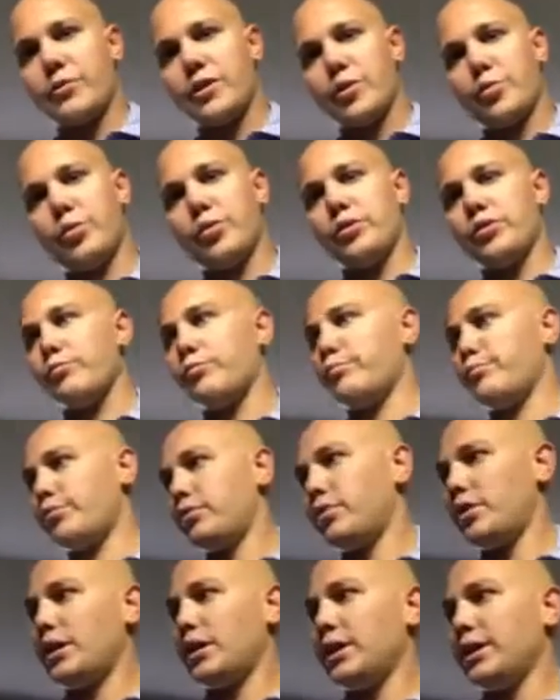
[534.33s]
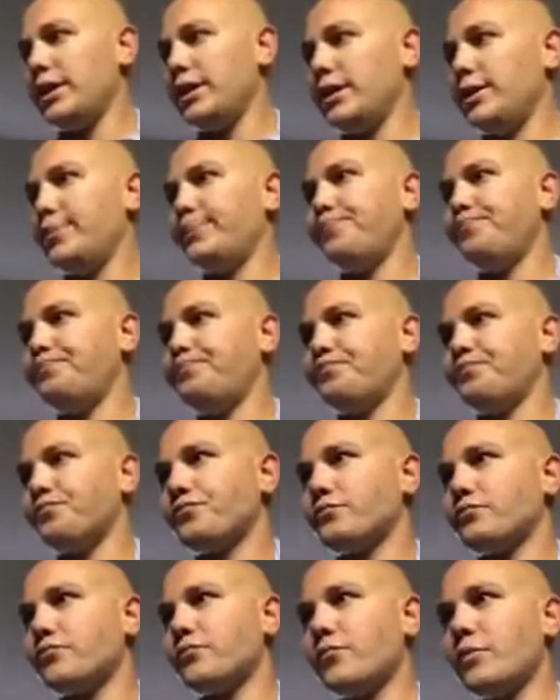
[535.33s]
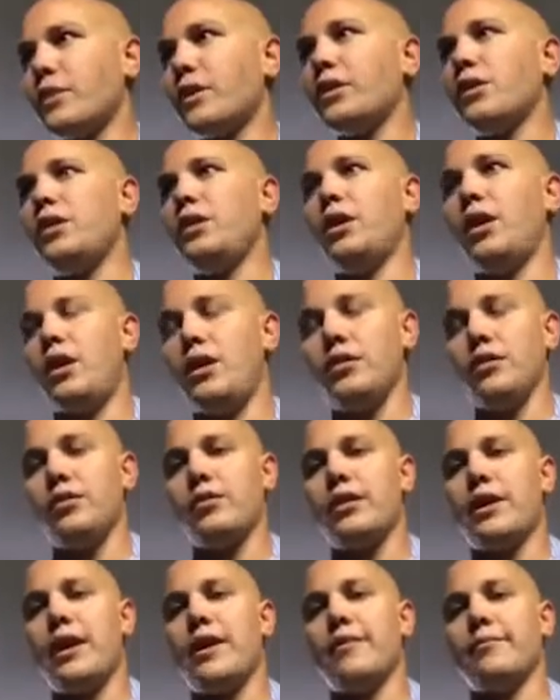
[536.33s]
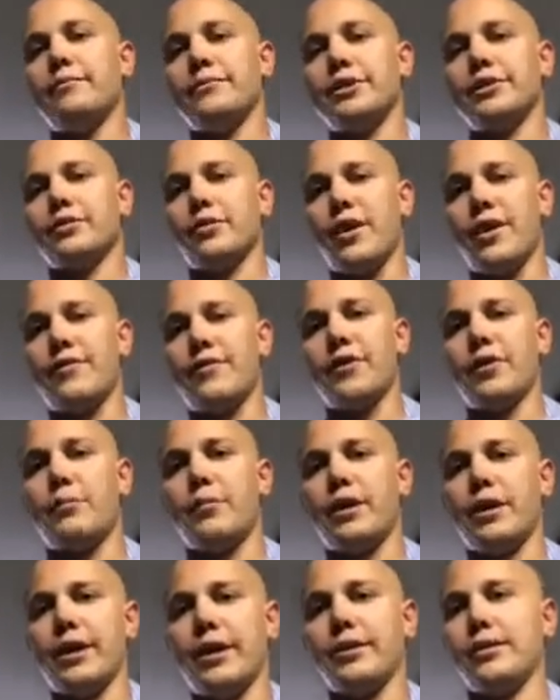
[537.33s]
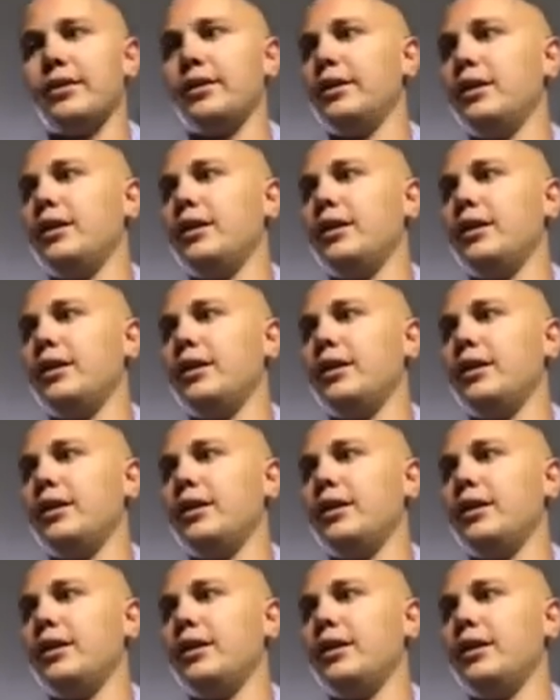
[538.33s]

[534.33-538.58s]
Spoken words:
when I put the plug in. Other than that, I'm just loving the bike.